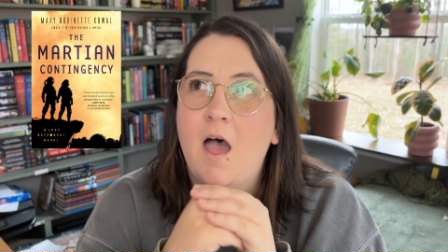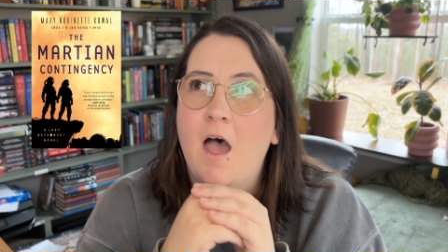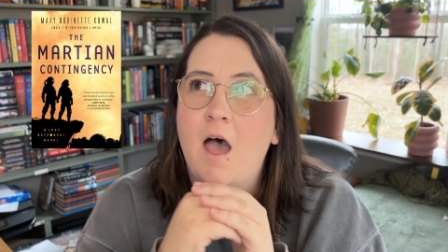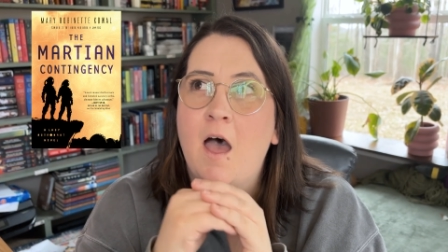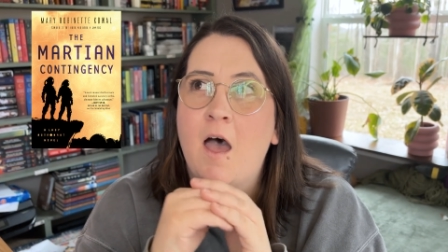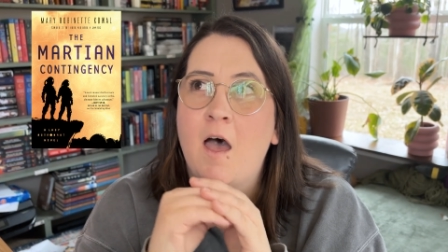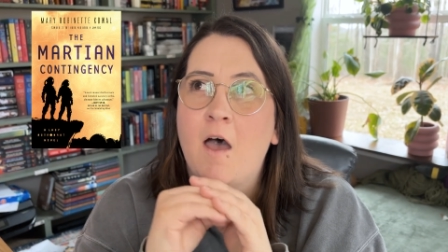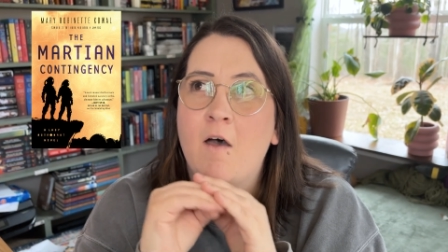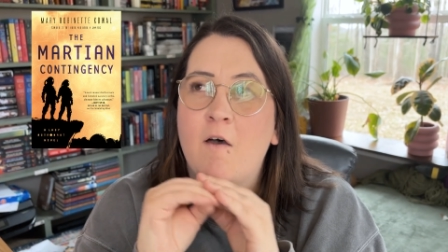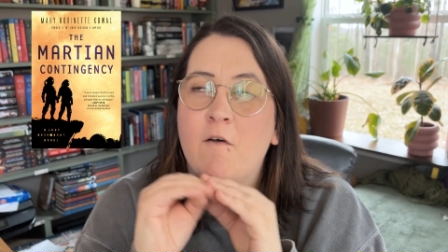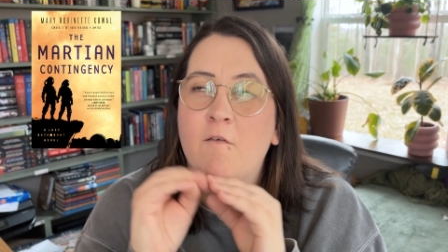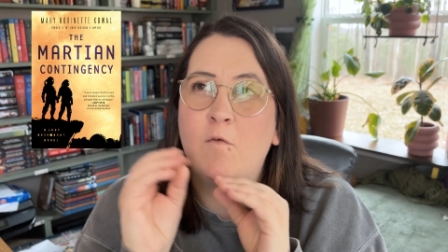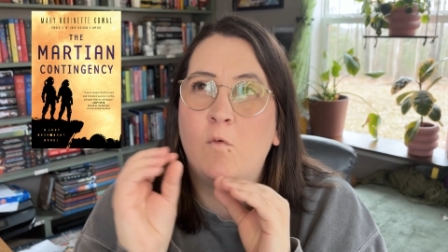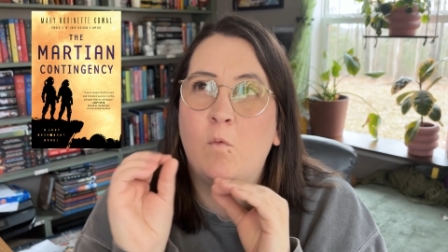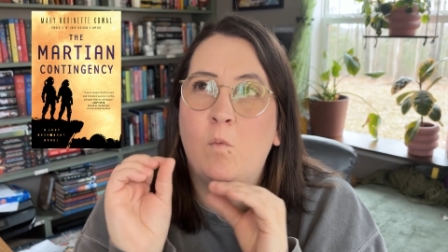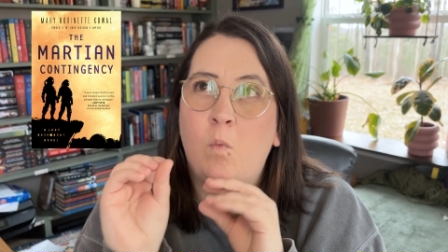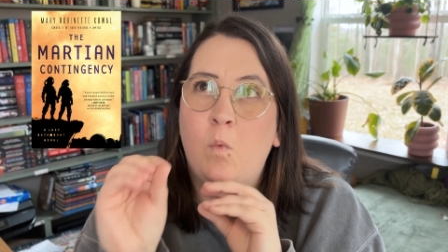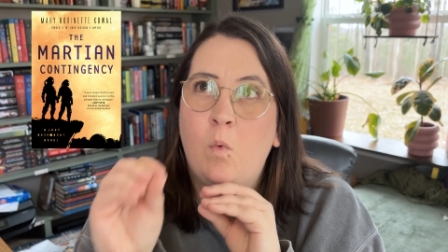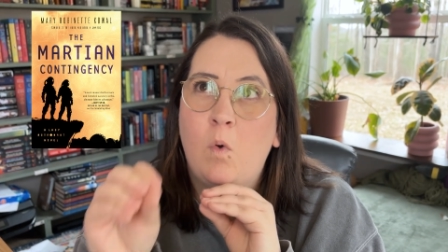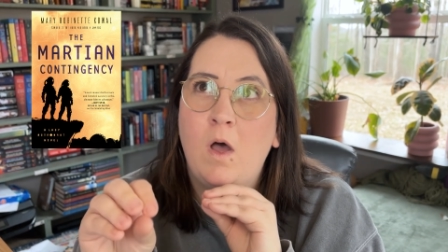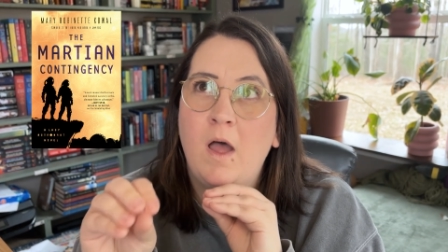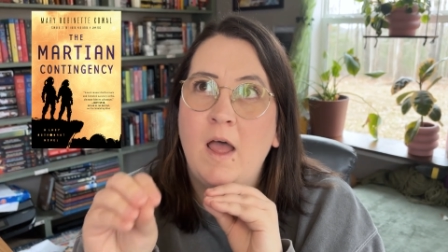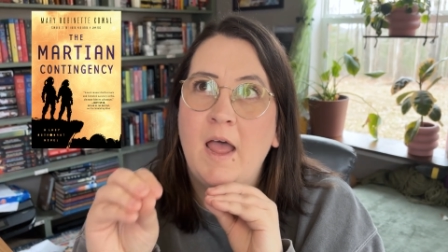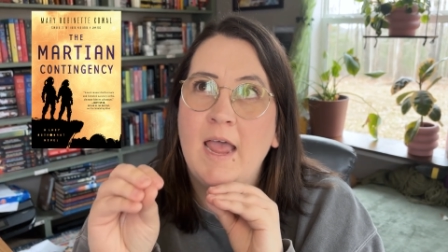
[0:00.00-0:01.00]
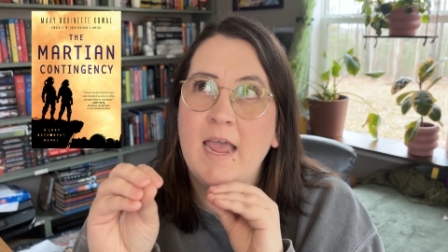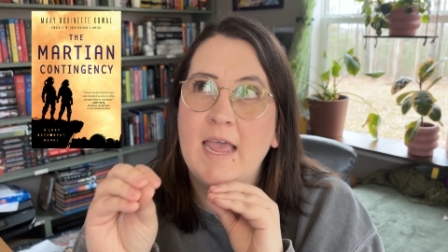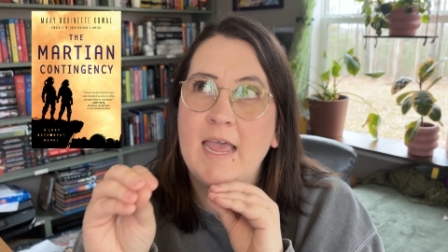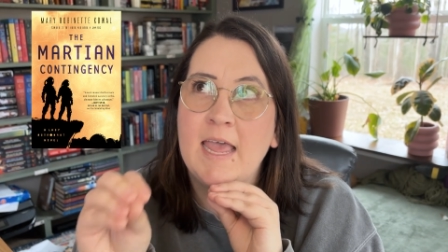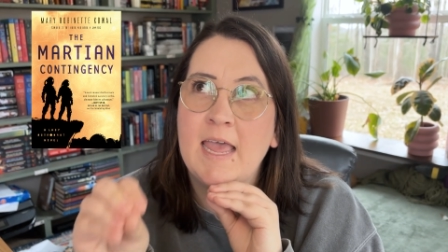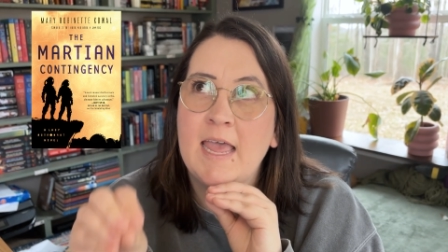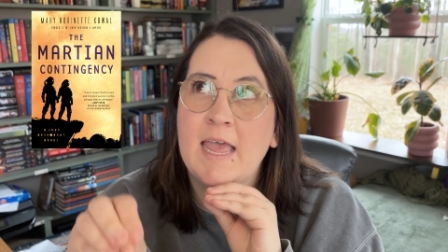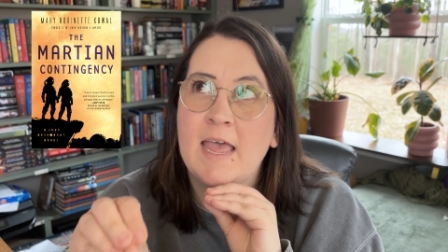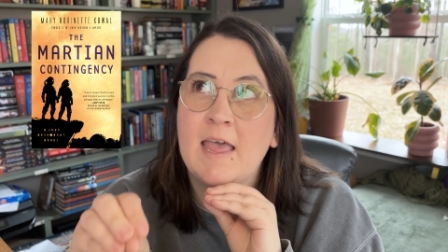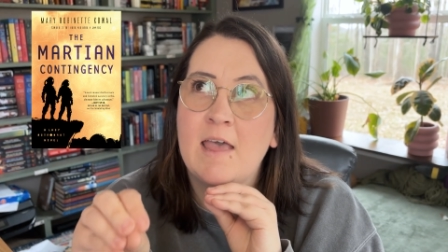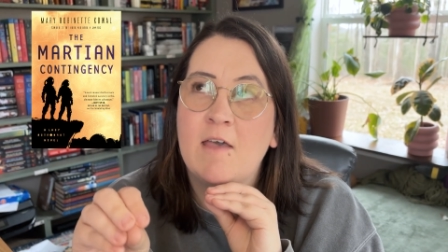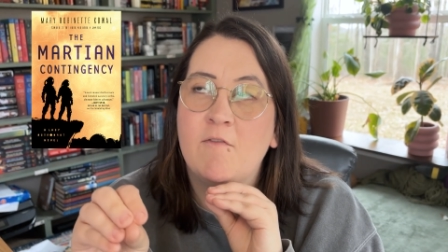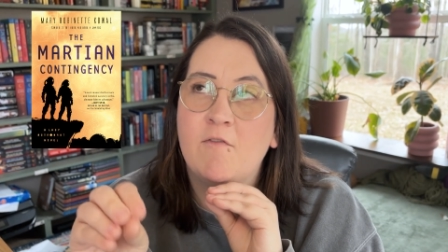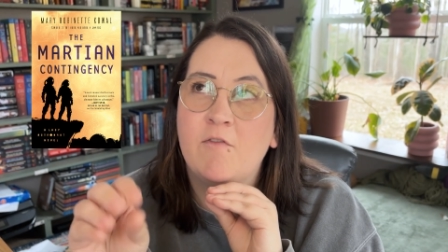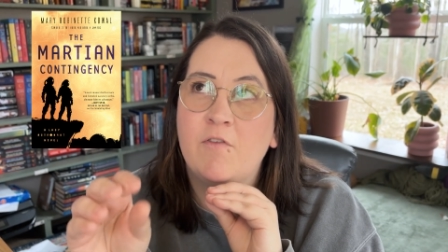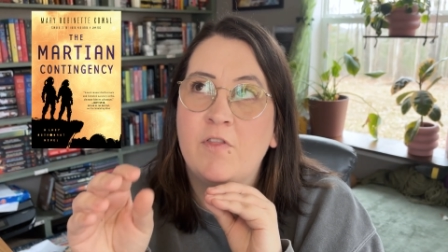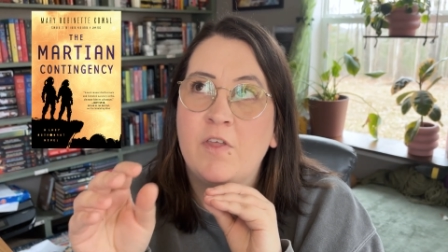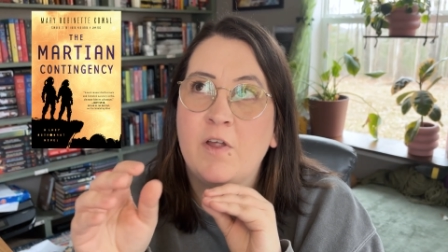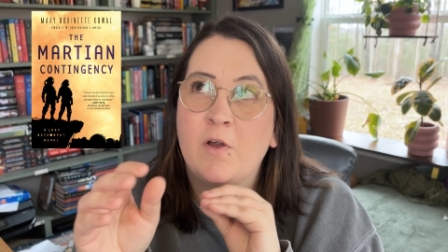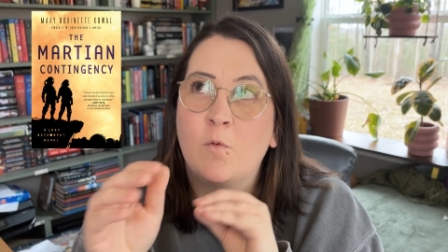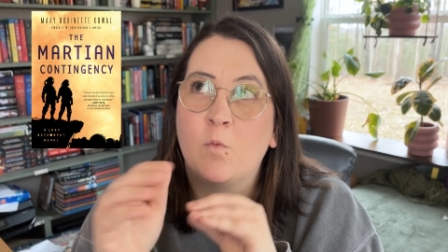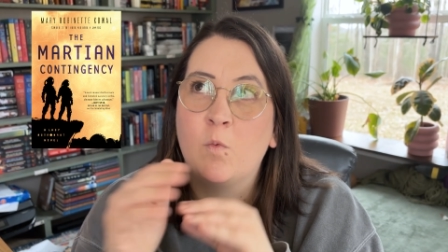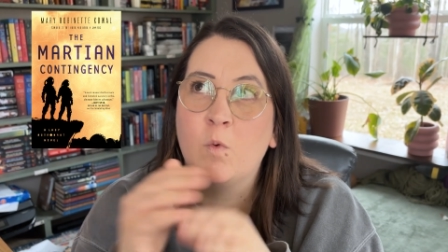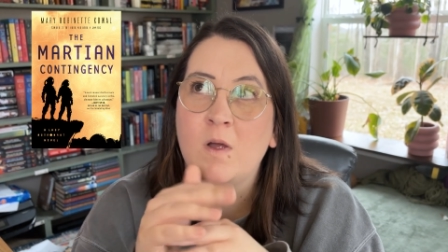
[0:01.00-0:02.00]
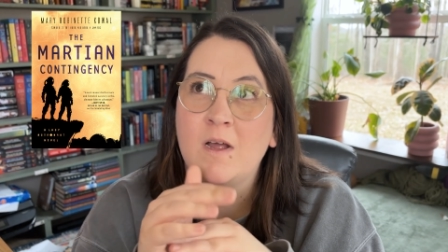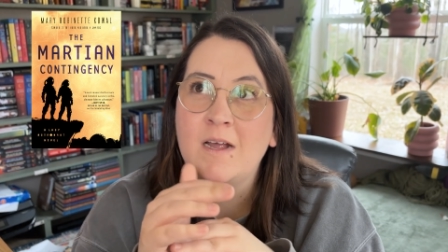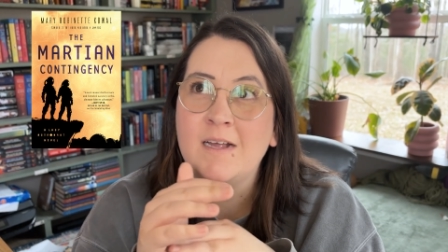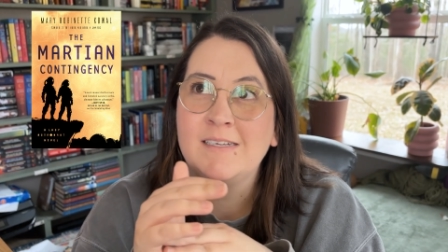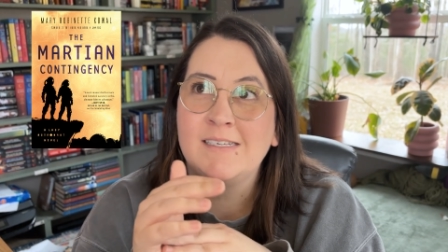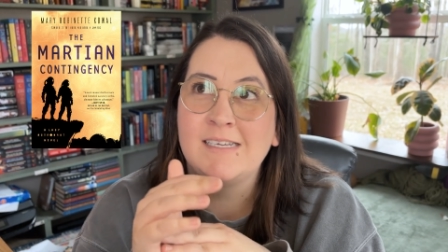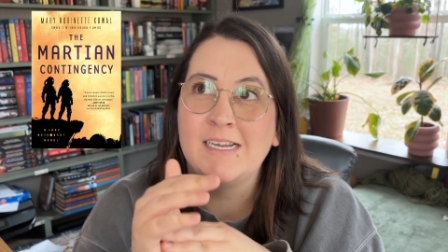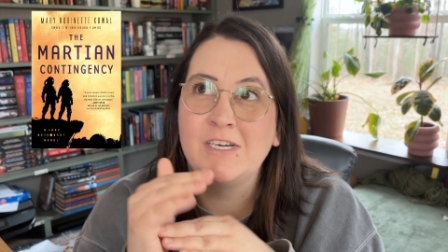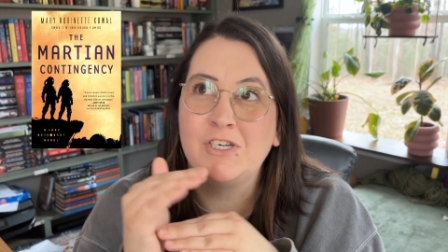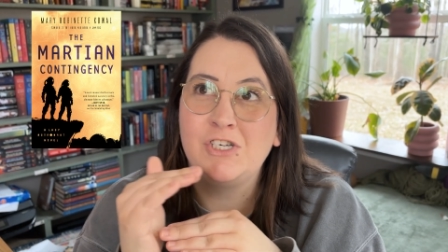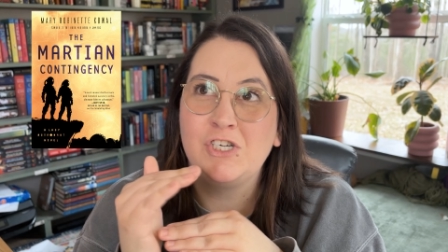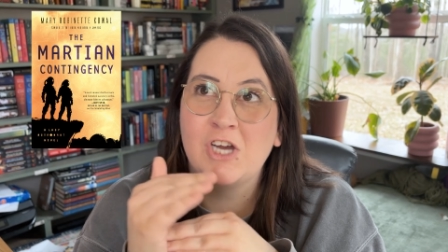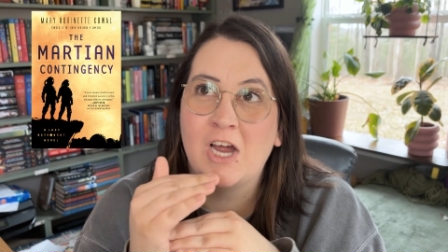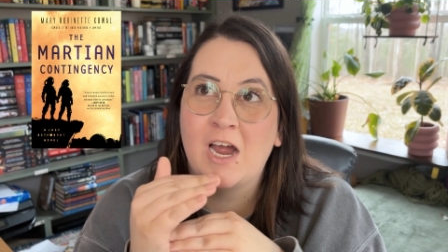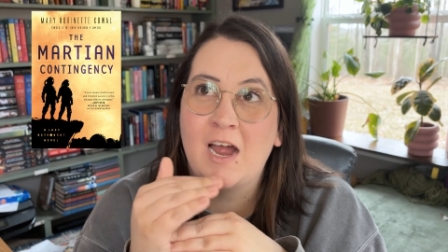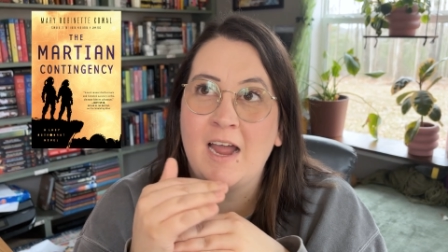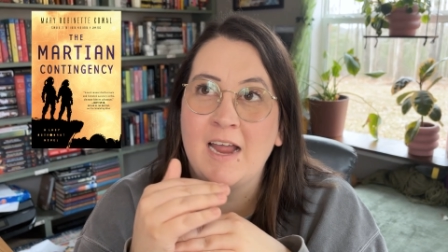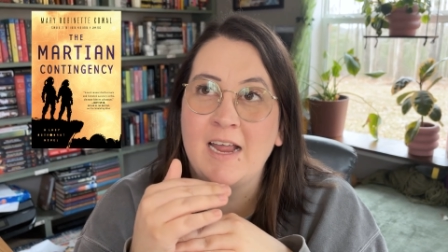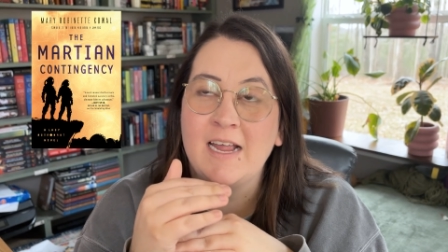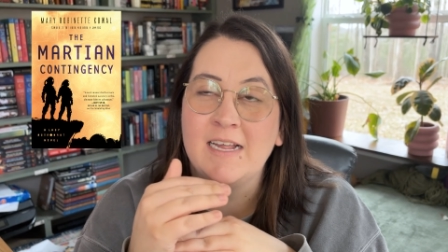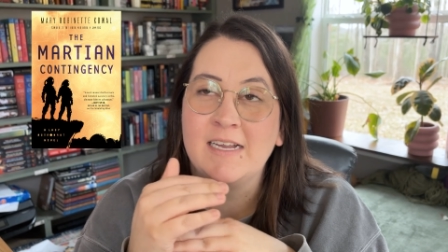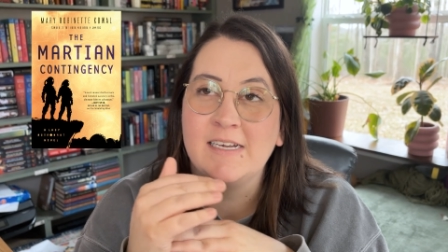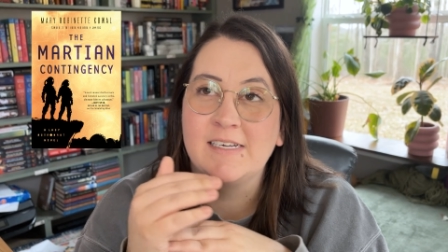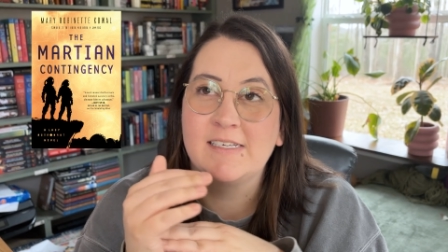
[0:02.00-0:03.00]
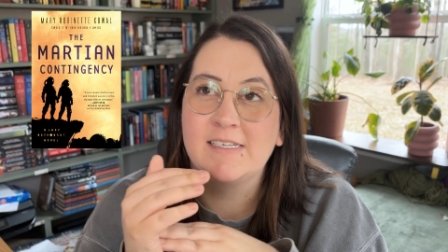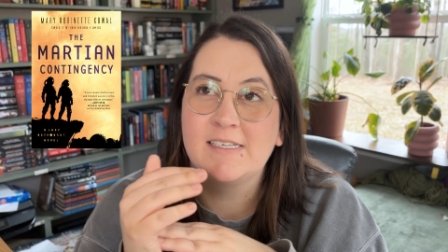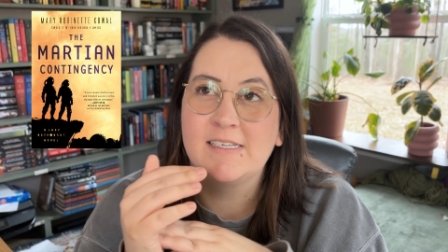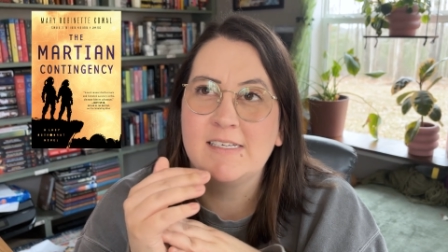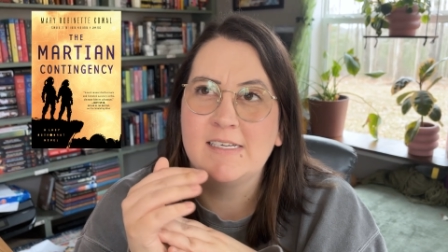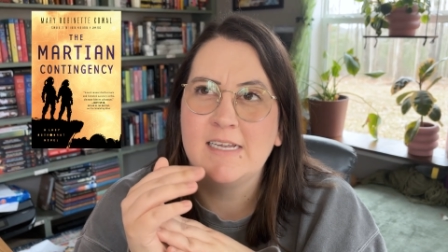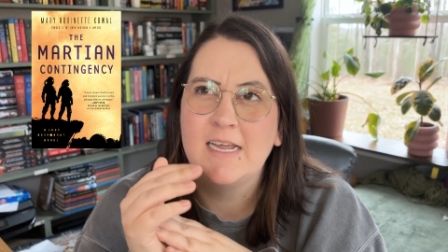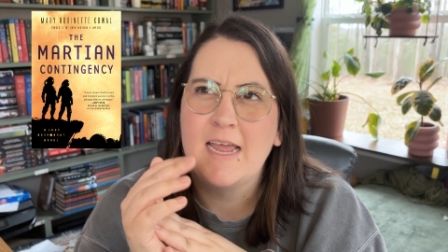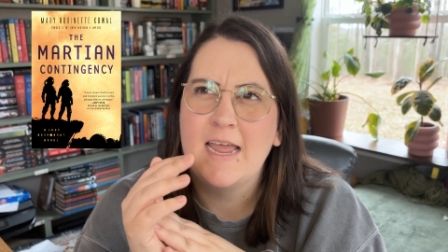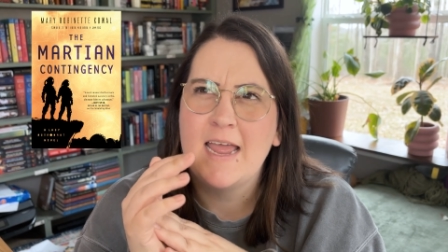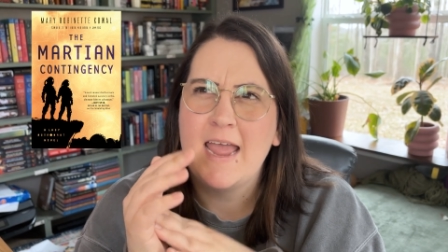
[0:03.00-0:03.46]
of what if there was a giant